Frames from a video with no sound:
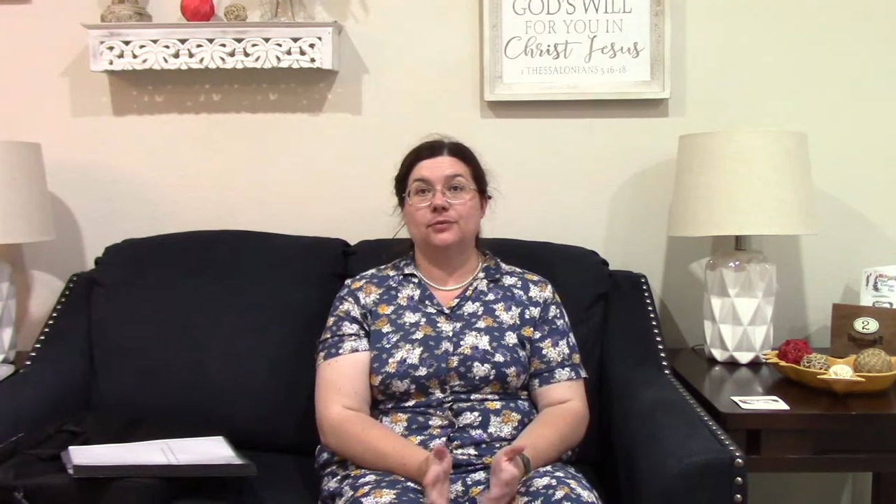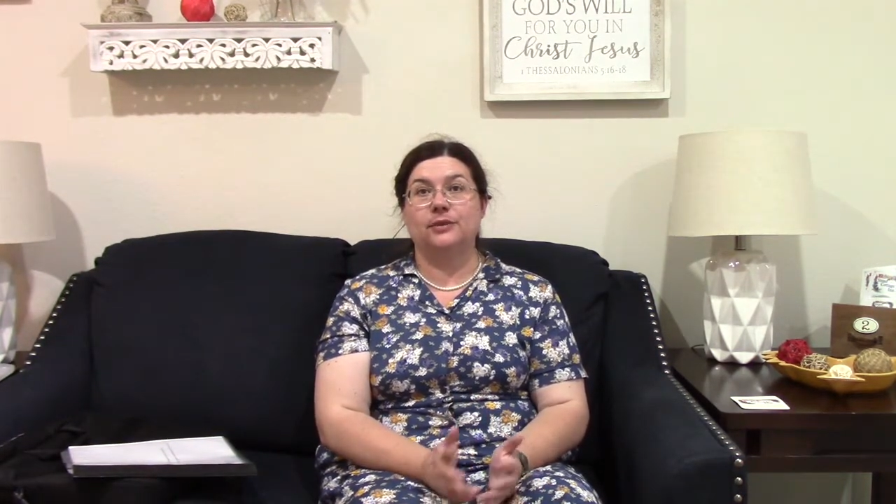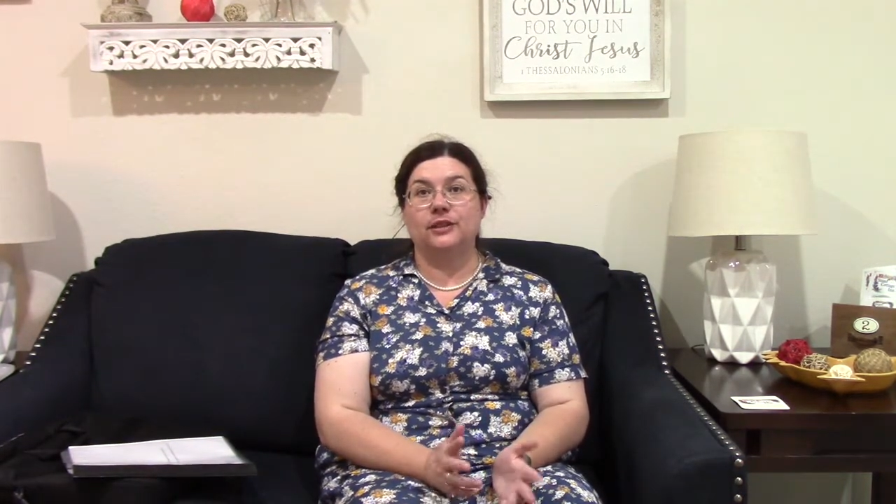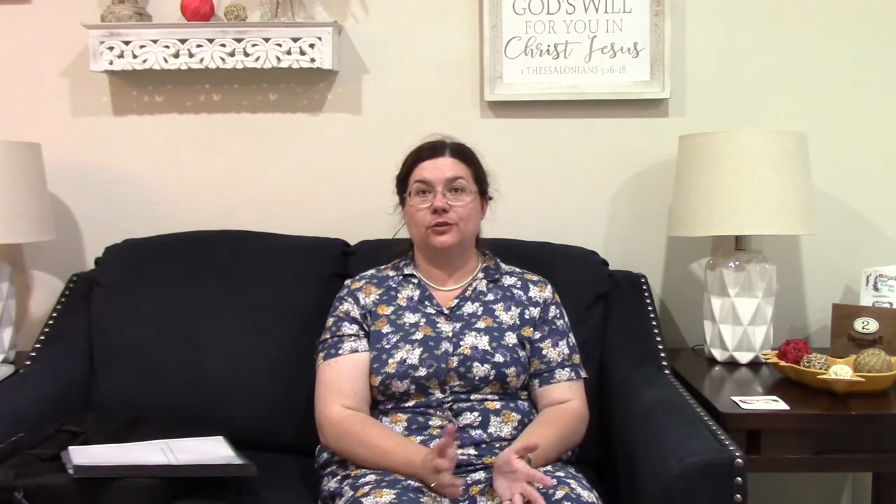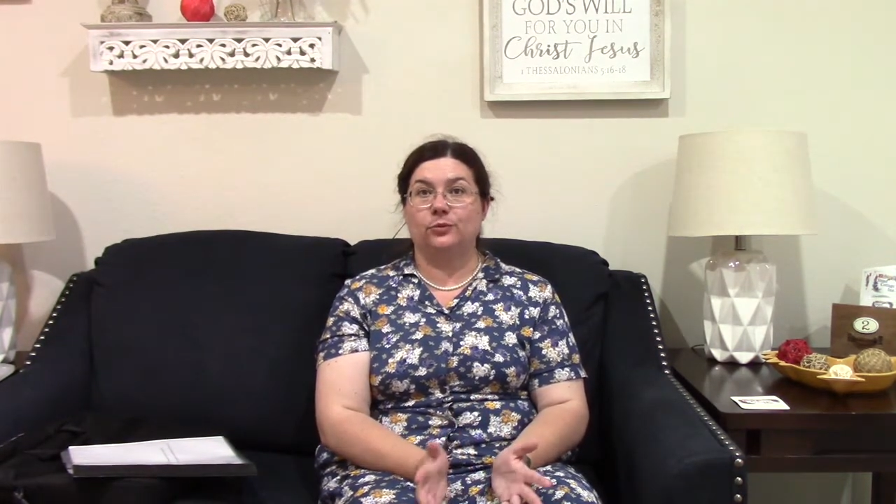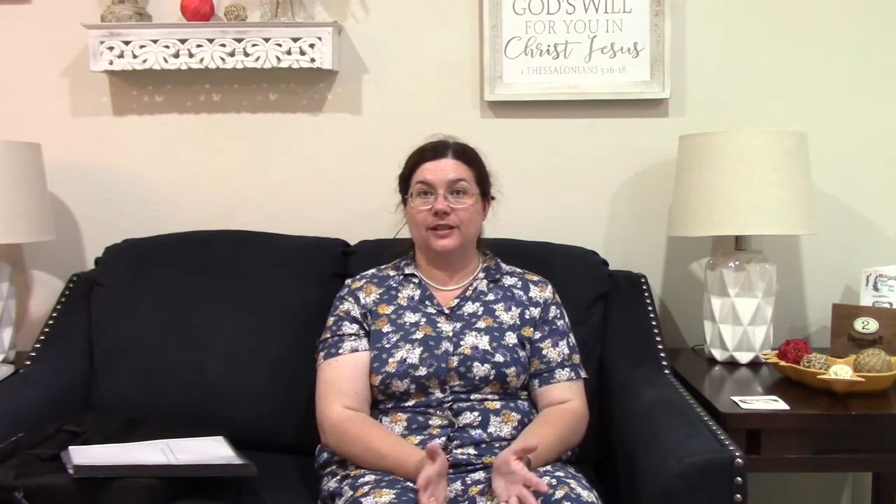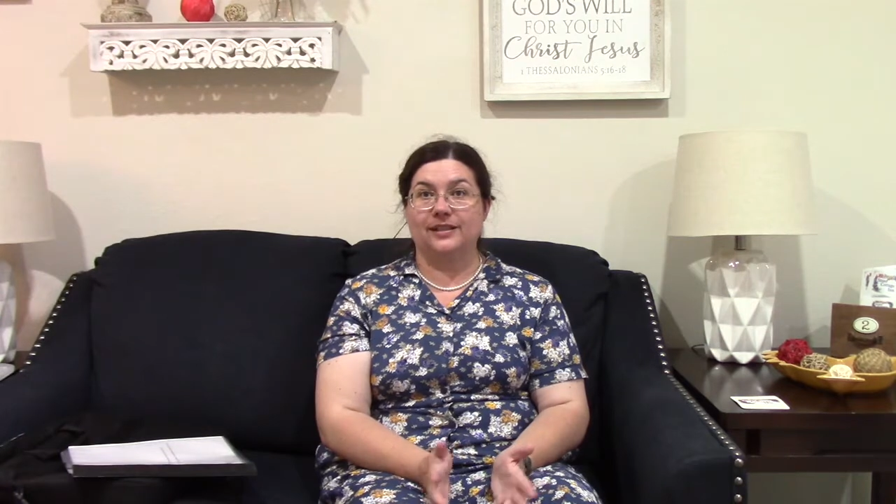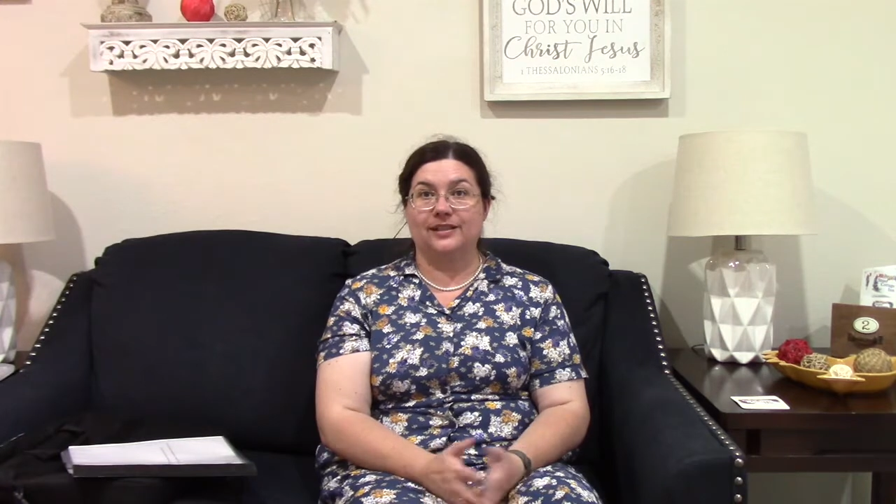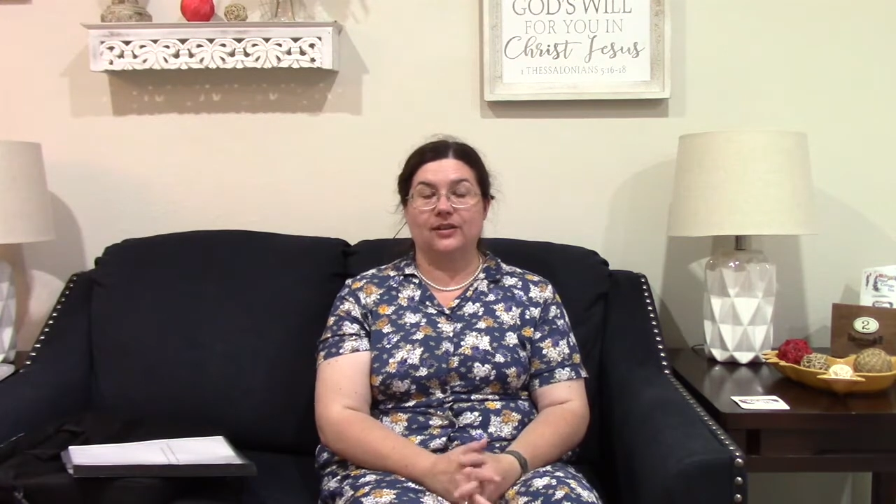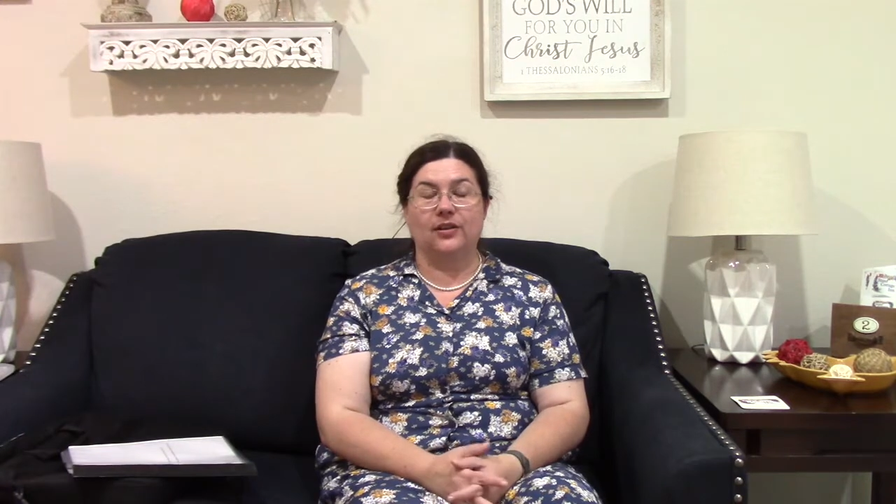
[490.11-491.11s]
which
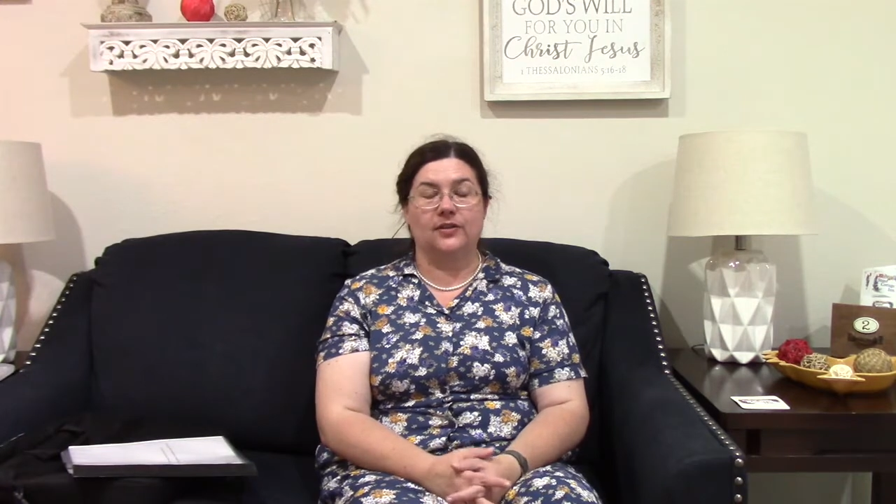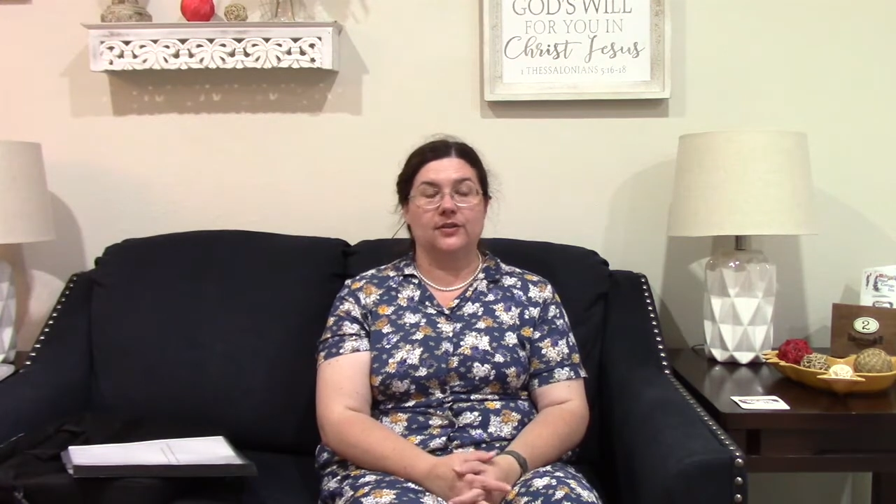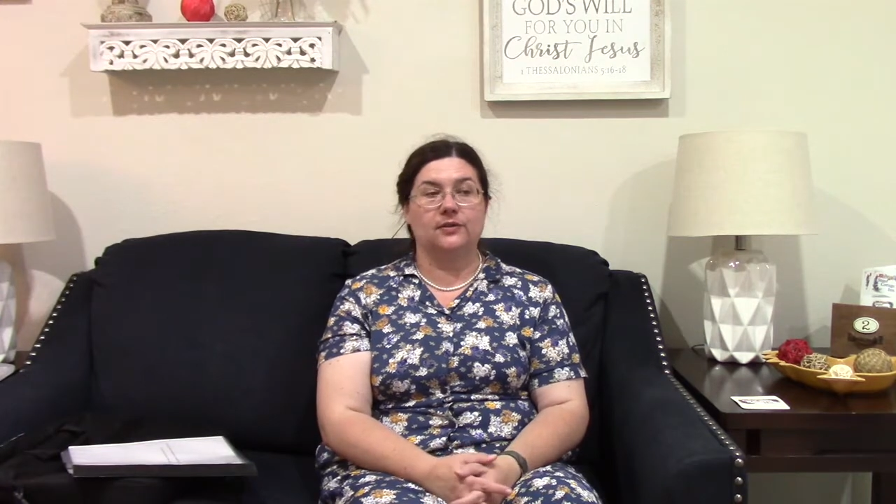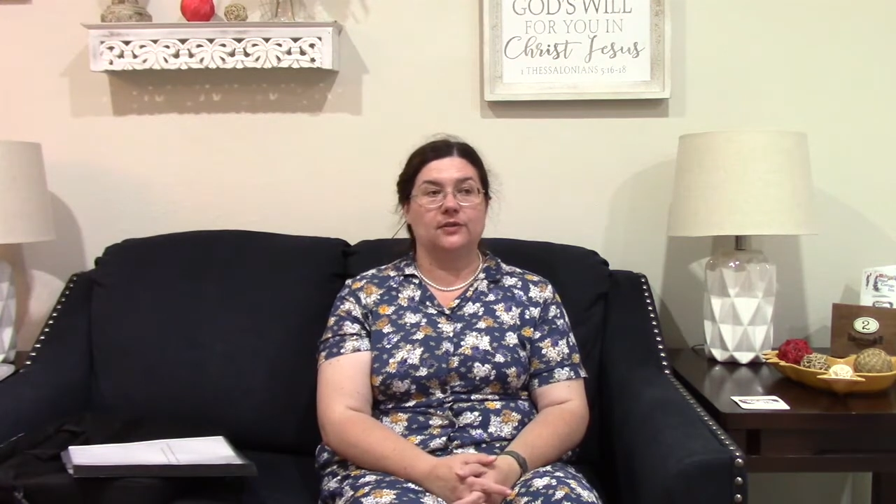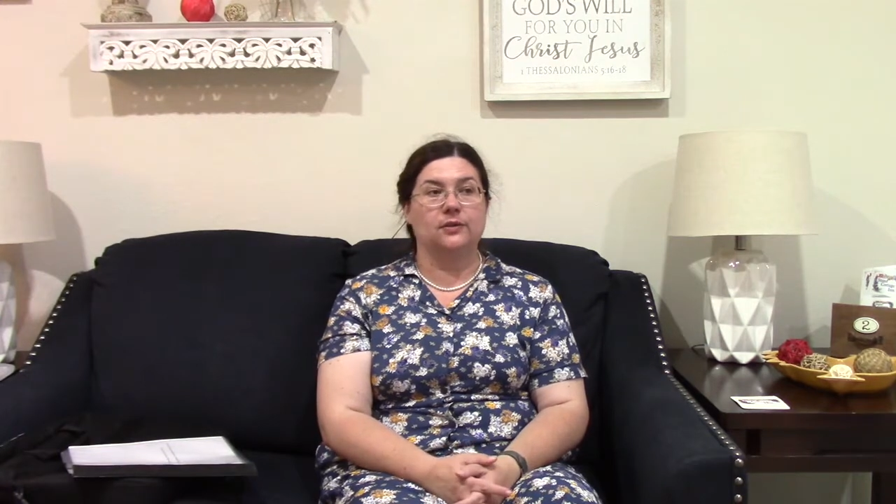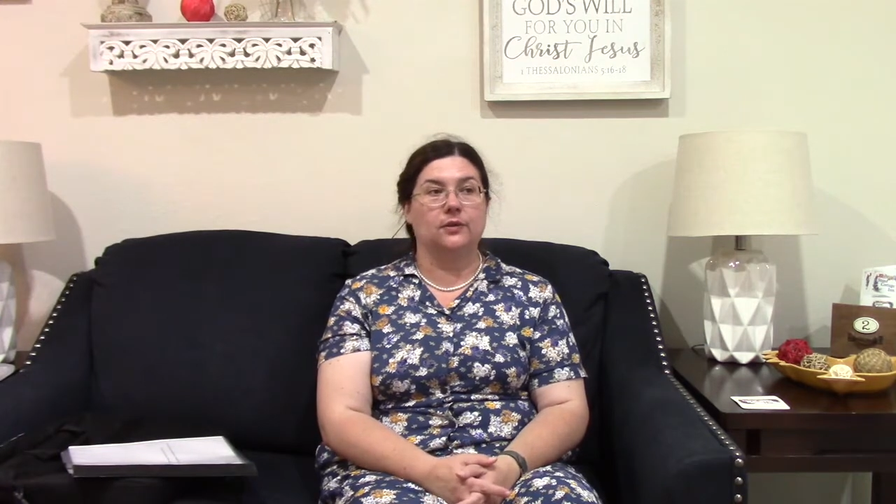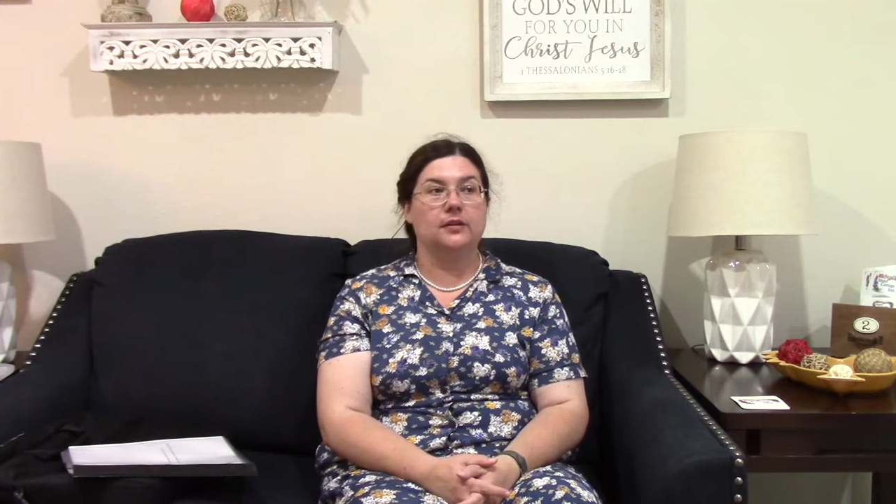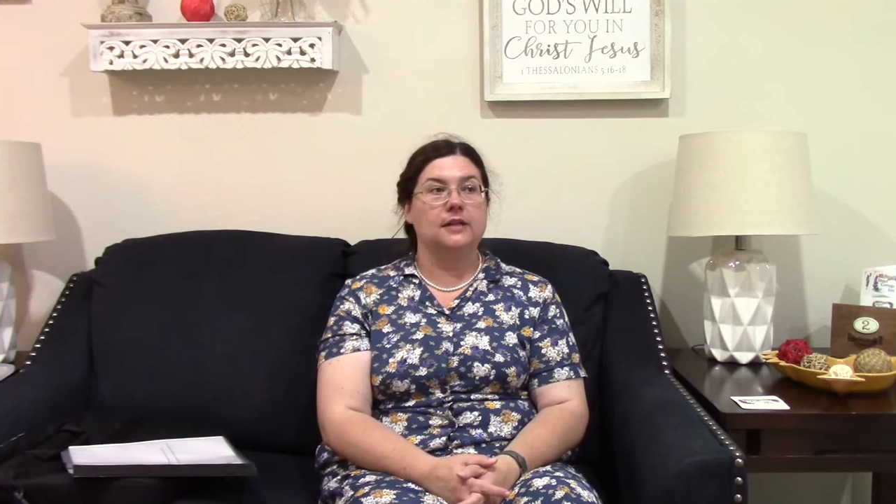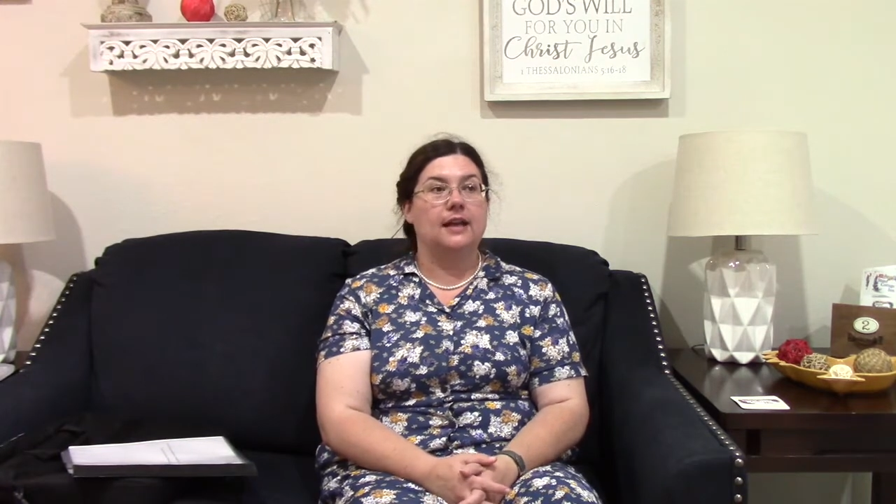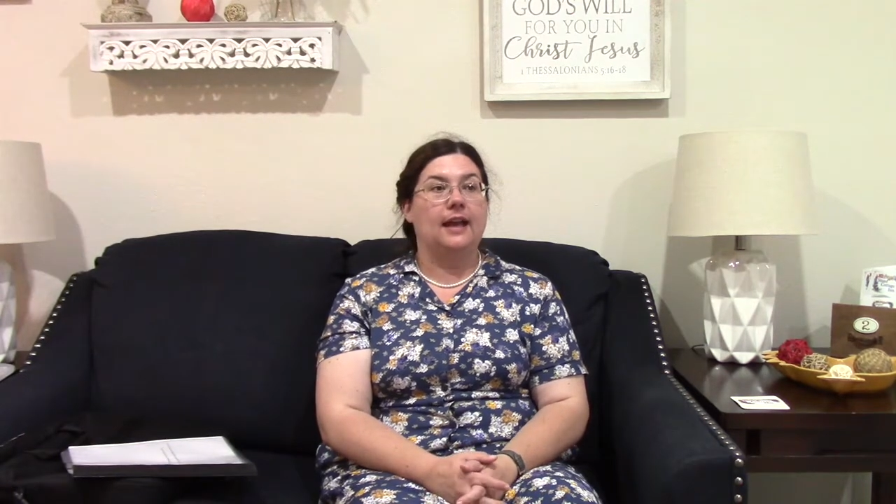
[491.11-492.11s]
was also cool.